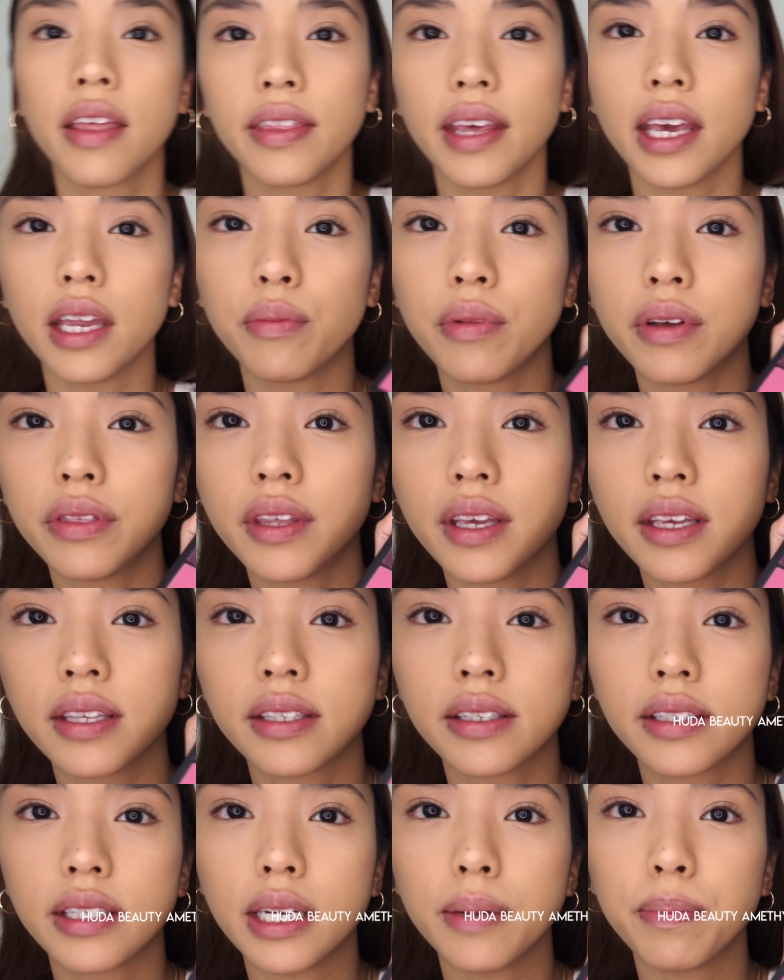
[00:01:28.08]
Then with
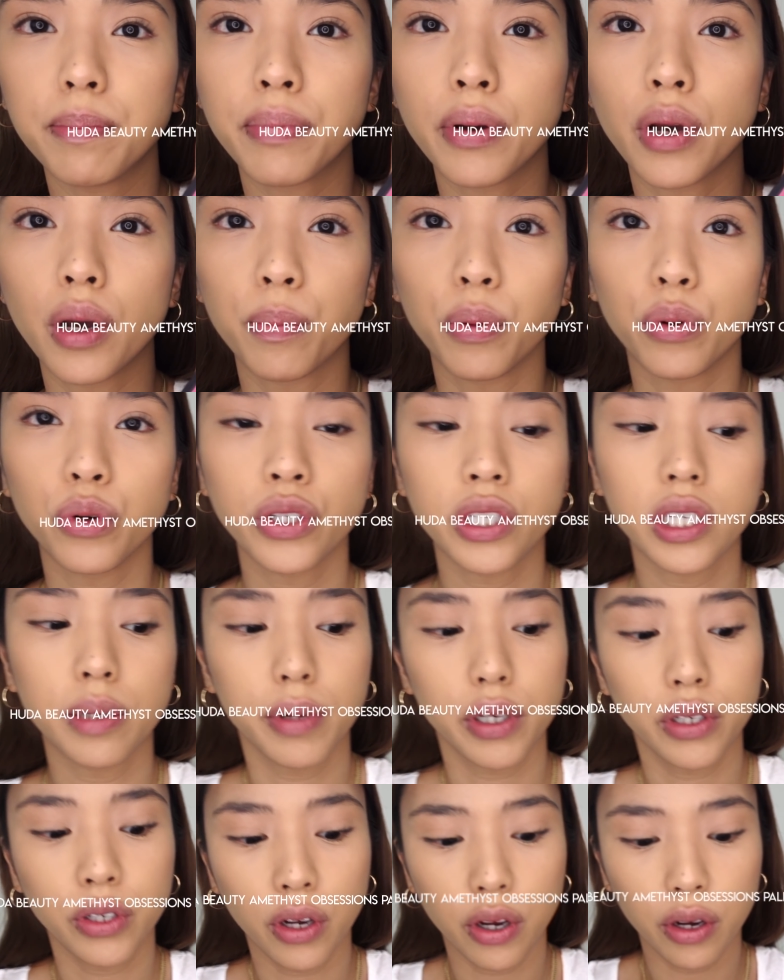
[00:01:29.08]
this deep purple
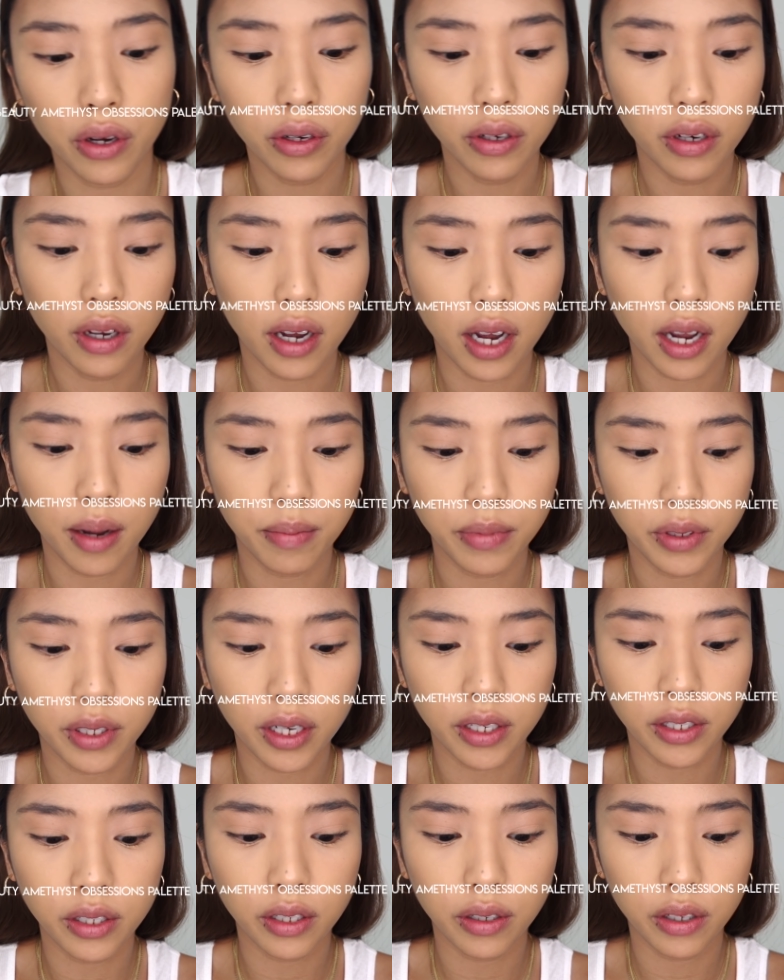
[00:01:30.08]
shimmer tone, I'm
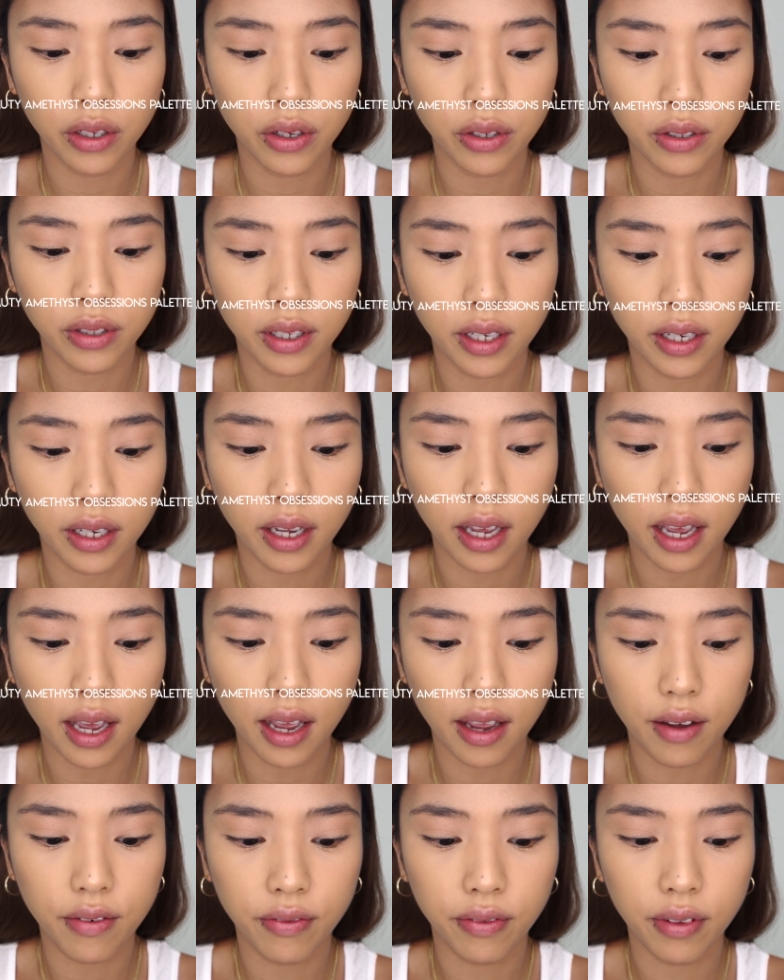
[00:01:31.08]
just using
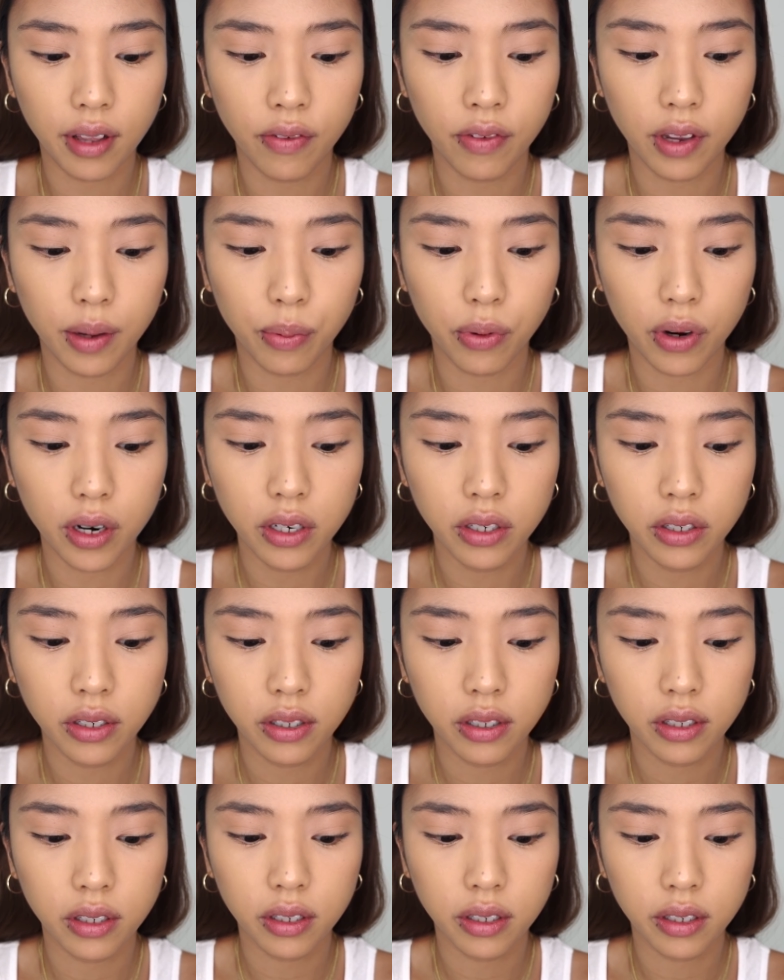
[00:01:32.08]
a fluffy
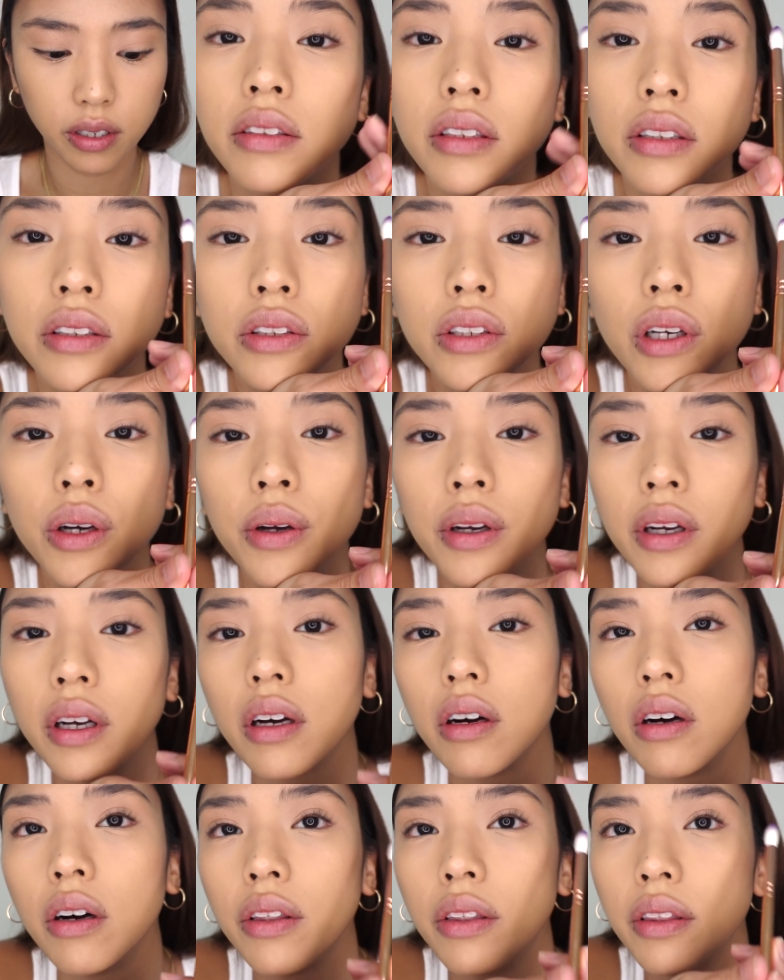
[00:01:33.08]
brush, just going
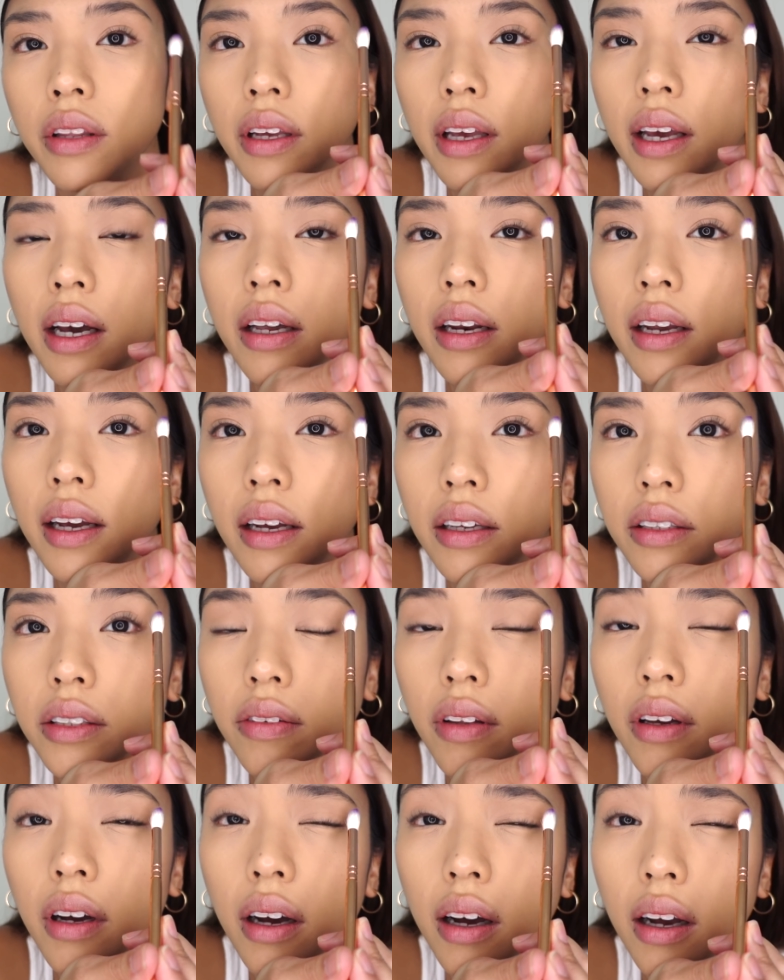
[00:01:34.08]
on the outer edge
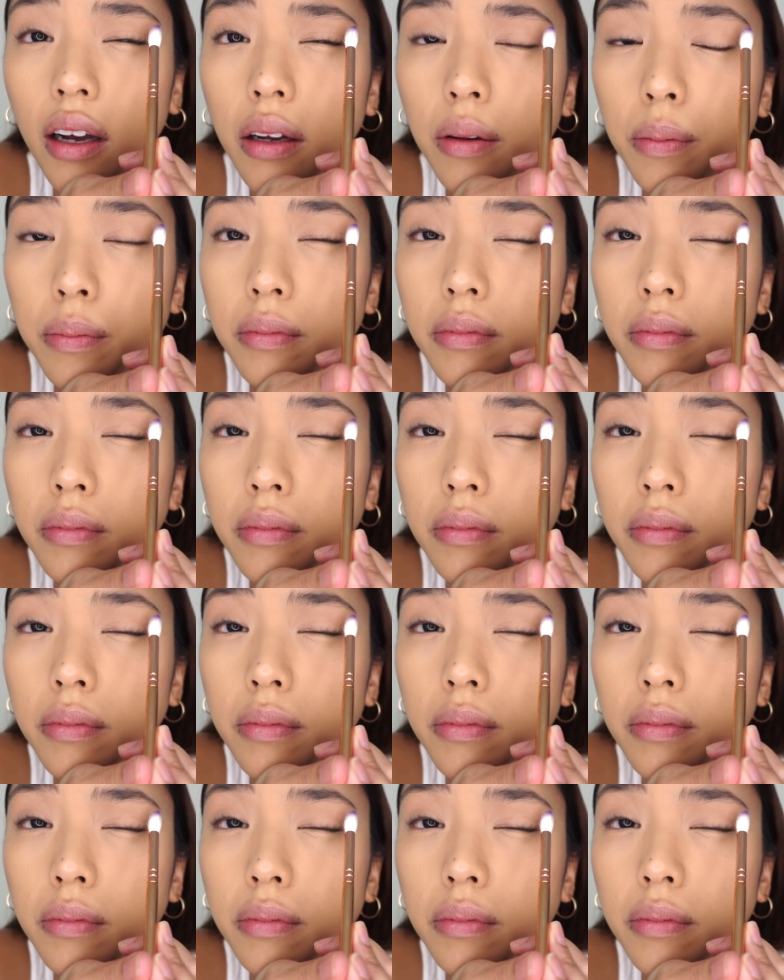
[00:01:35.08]
of the eye.